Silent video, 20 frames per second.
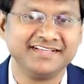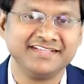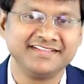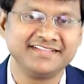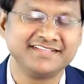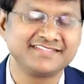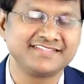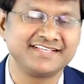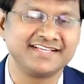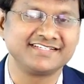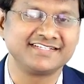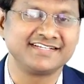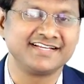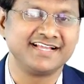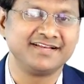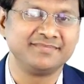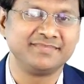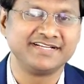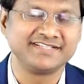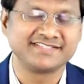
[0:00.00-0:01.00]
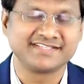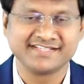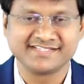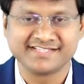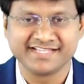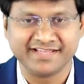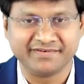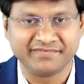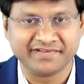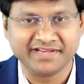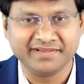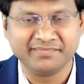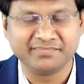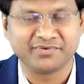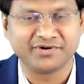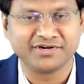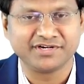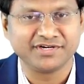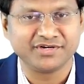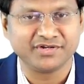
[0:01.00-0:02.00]
In this session, I will be discussing a very
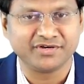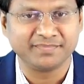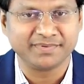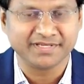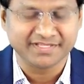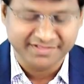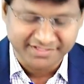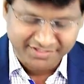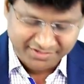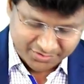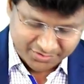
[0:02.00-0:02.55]
important topic in the